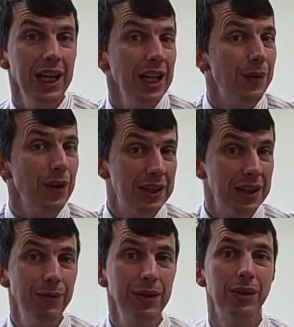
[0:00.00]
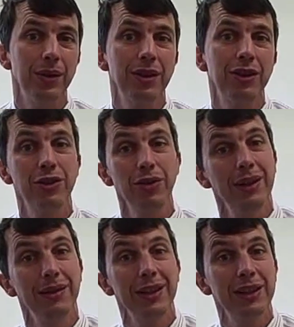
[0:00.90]
It's very difficult to try
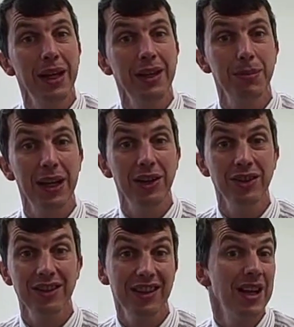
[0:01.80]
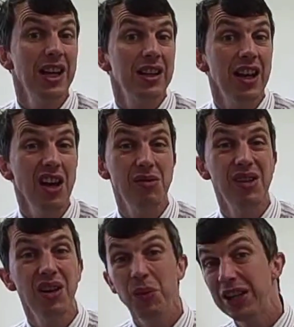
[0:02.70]
and explain to patients that, no,
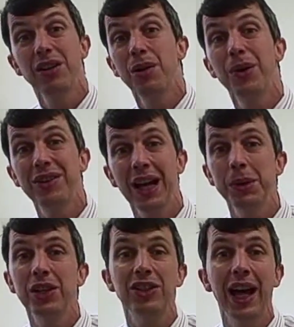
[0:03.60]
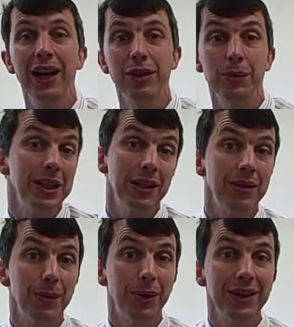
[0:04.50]
we don't know what tablets you're having, we
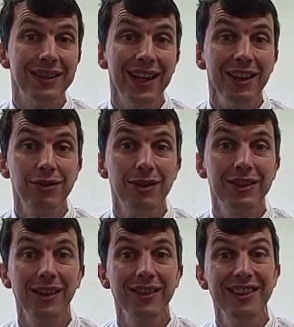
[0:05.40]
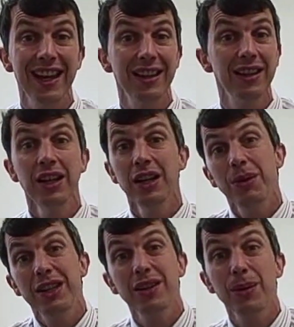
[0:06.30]
don't know what your test results said,
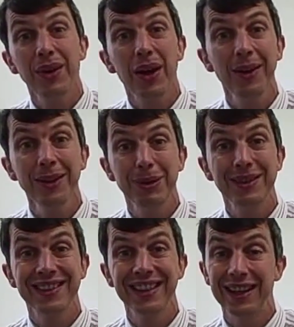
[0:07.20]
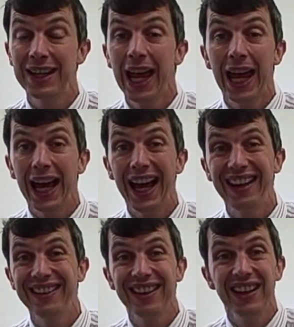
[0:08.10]
we don't know what the hospital said,
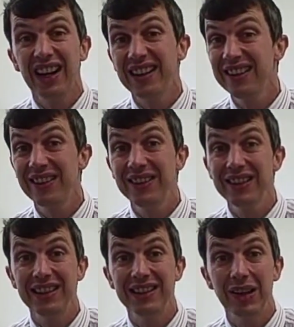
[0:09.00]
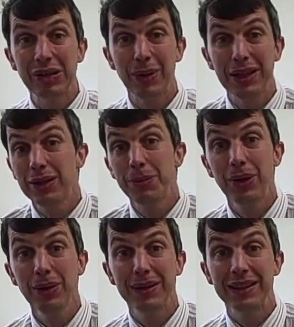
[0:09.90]
and I can't honestly tell you when your
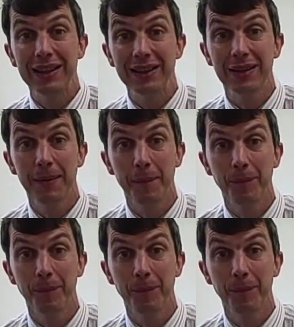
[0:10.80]
appointment is.